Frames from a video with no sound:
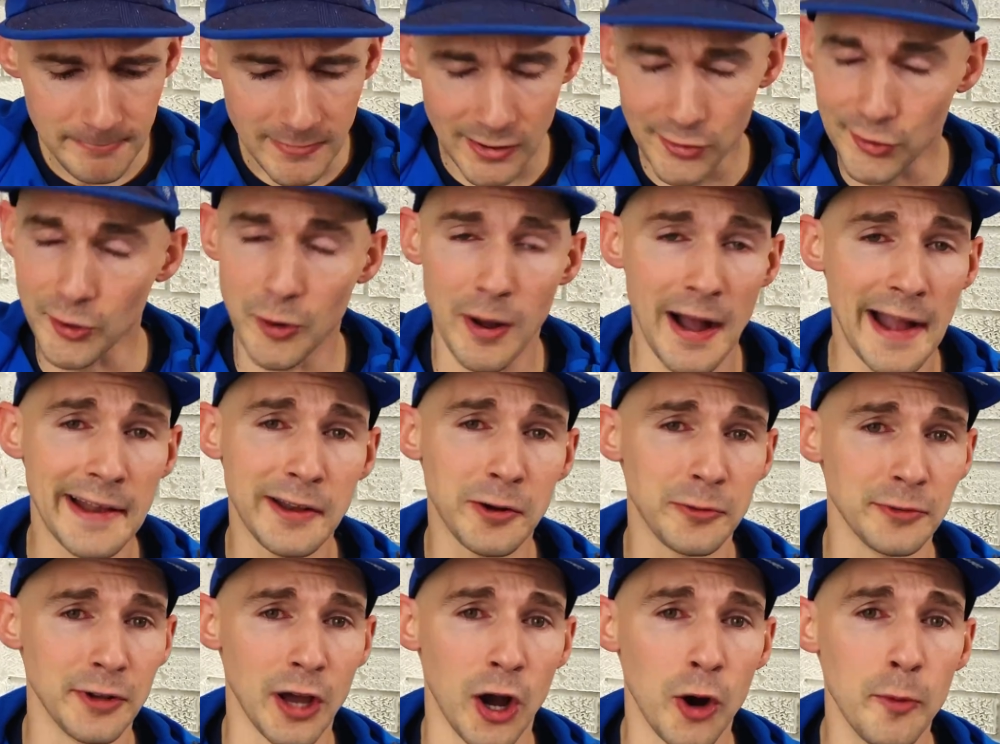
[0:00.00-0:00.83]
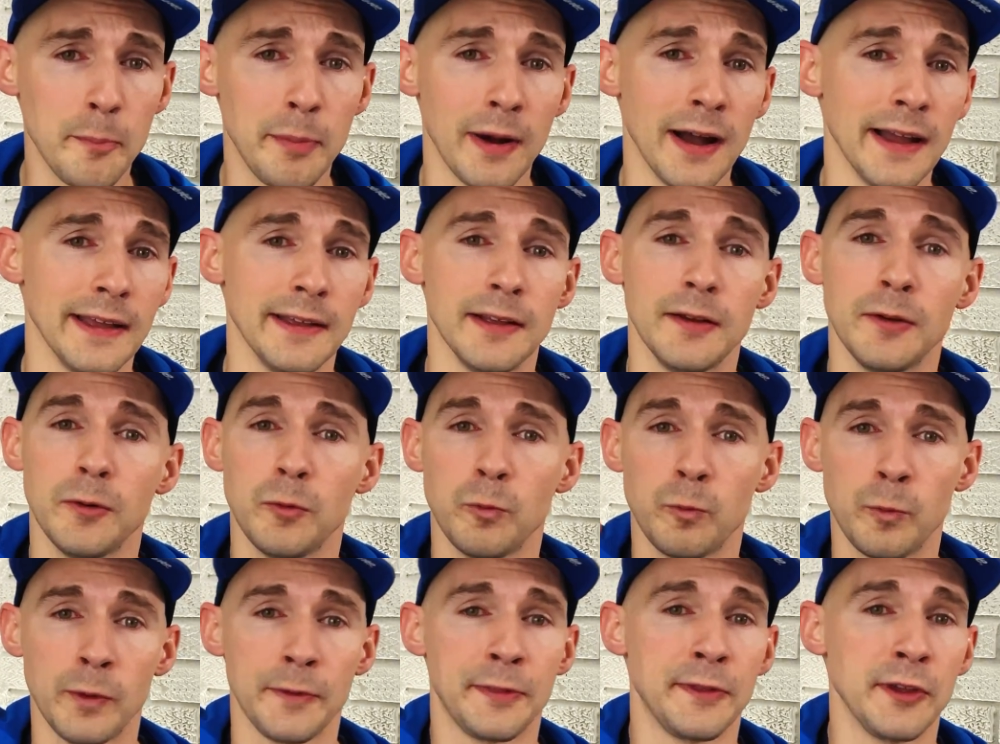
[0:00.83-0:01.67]
so I don't know, but
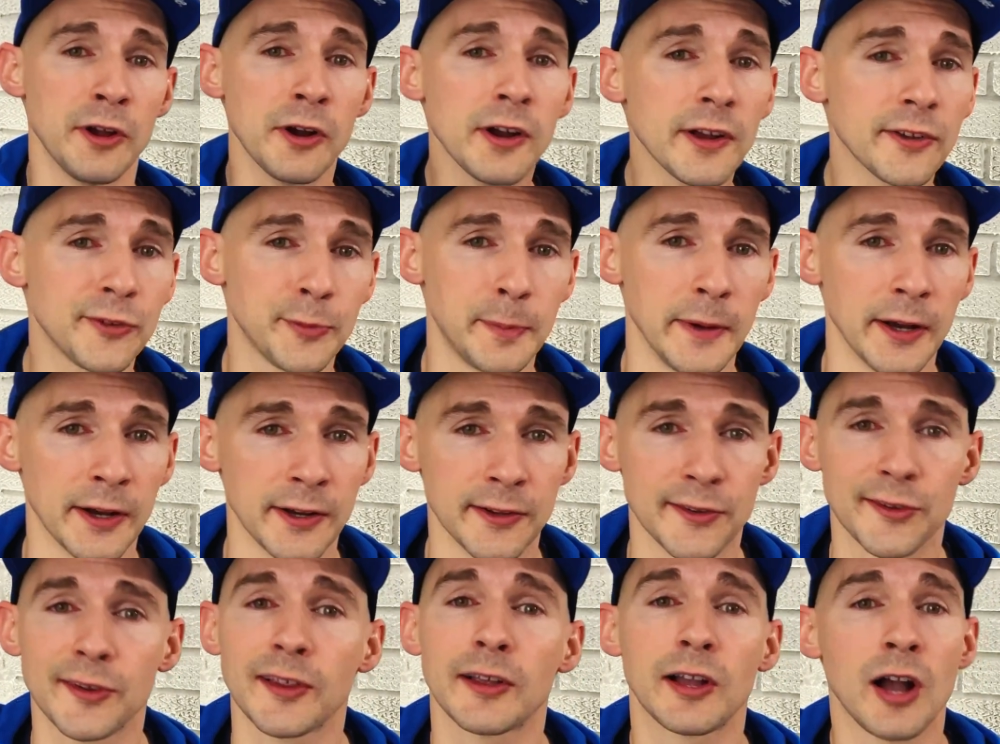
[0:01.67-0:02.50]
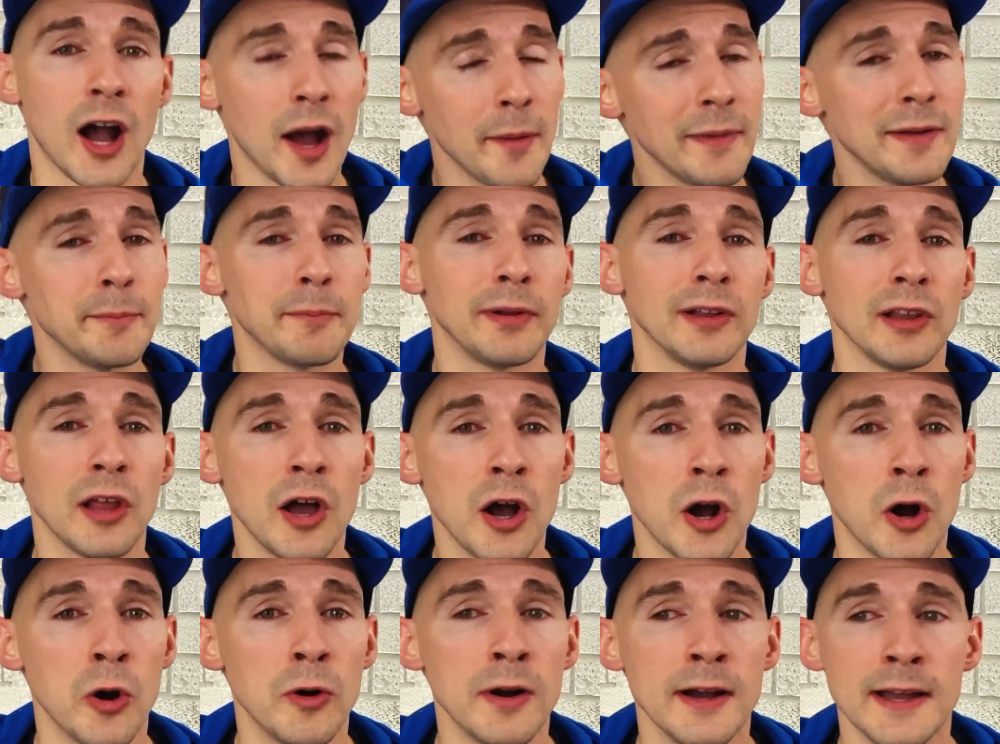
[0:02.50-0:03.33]
with your experience, comment
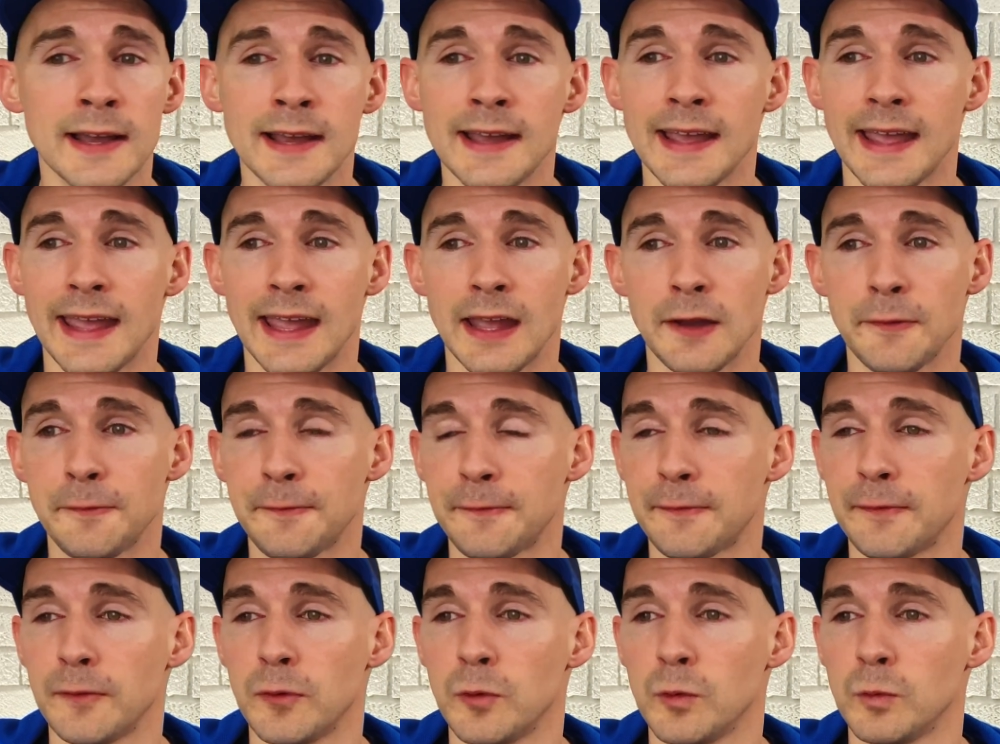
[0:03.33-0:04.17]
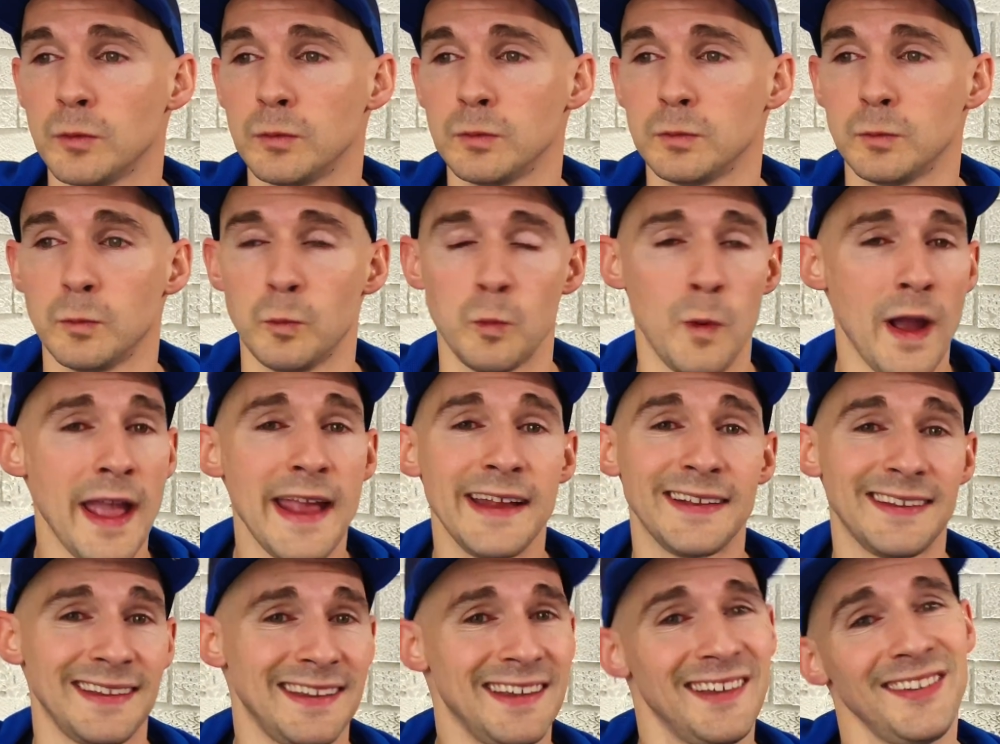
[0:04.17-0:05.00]
below if
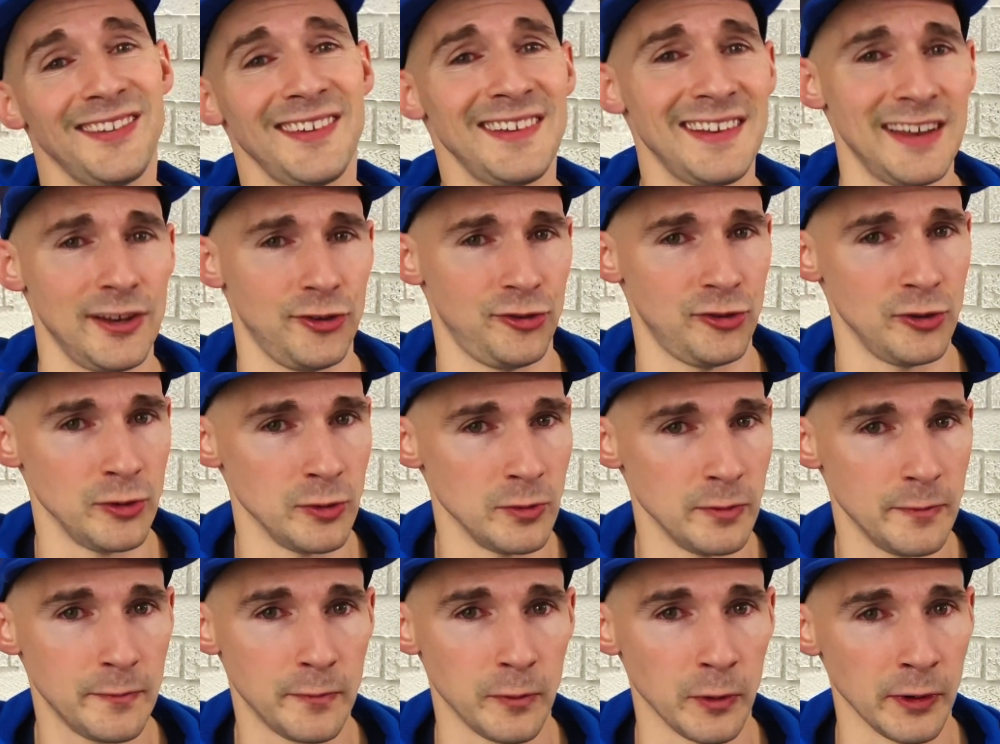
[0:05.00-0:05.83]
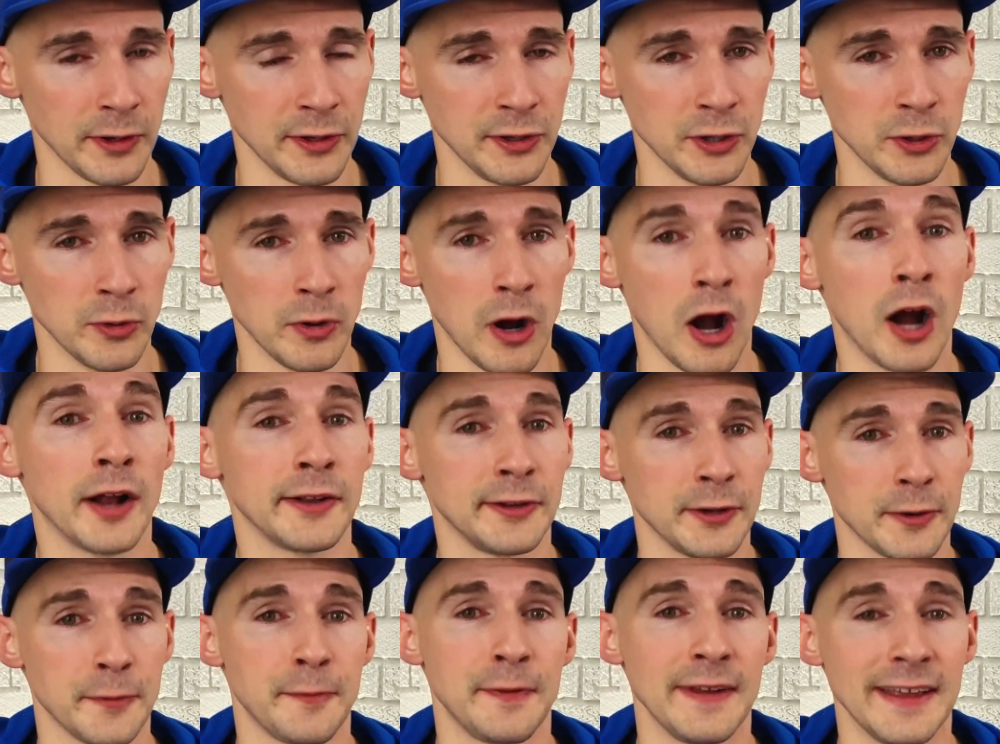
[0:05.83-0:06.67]
weight is an issue for you on
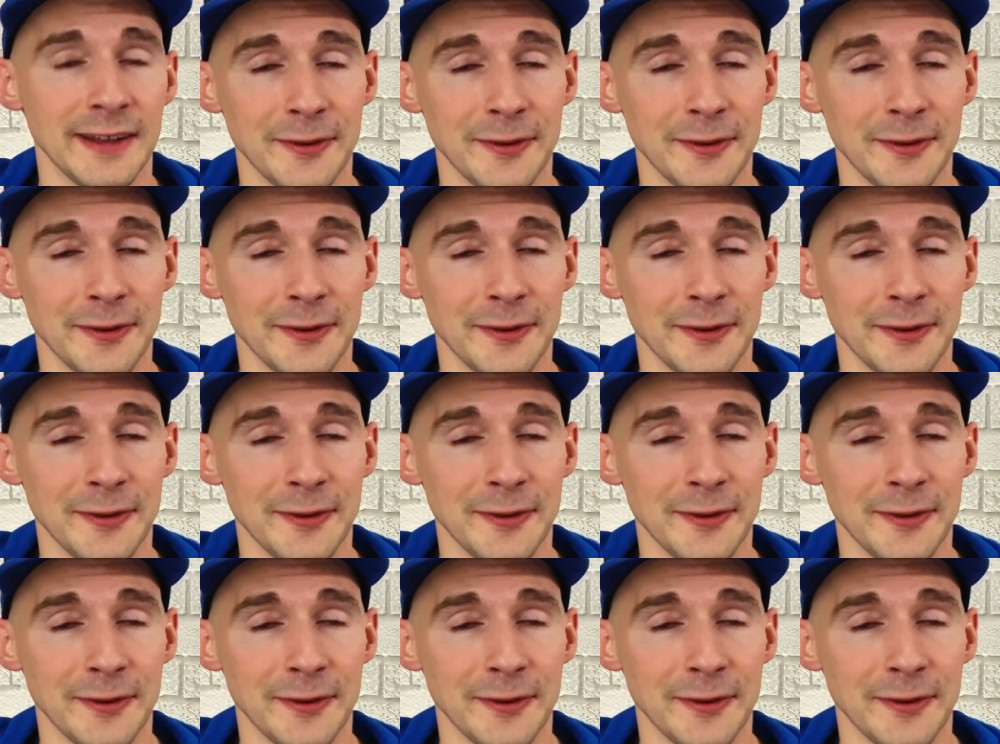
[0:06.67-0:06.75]
your feet